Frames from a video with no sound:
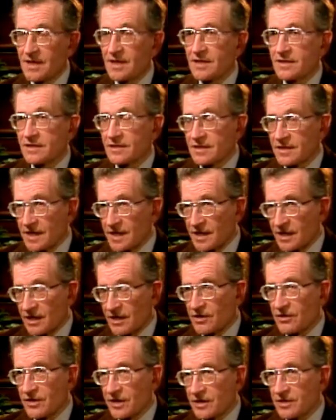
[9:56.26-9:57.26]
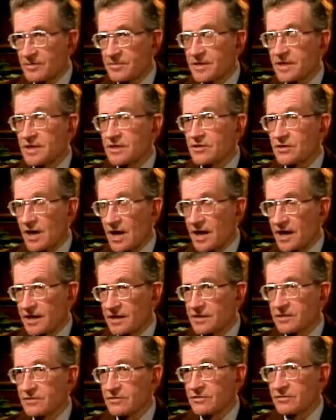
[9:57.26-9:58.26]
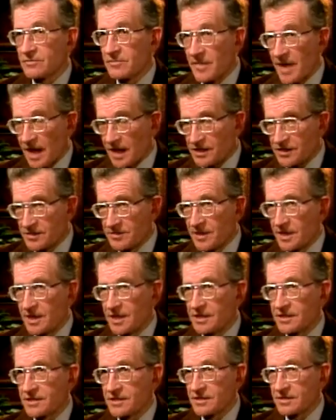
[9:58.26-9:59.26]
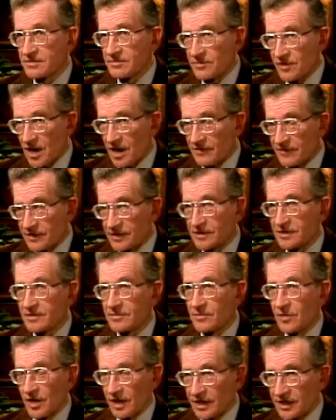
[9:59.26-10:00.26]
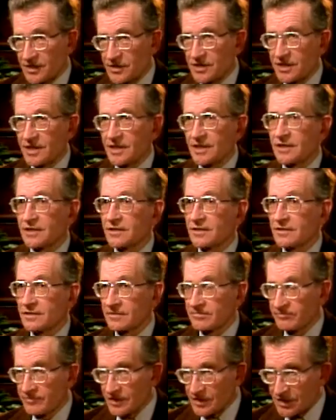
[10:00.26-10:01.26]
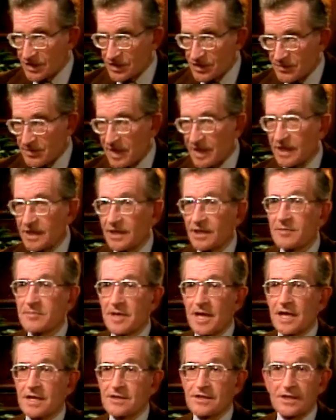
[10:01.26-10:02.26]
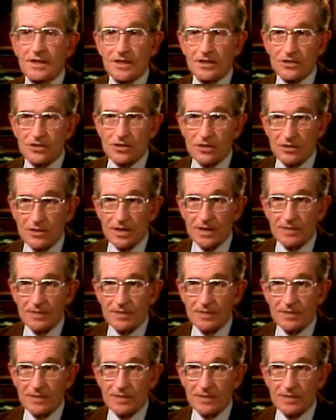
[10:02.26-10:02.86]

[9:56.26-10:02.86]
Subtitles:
that they are going to be trying to maximize profit, market share, decision-making capacity, and so on.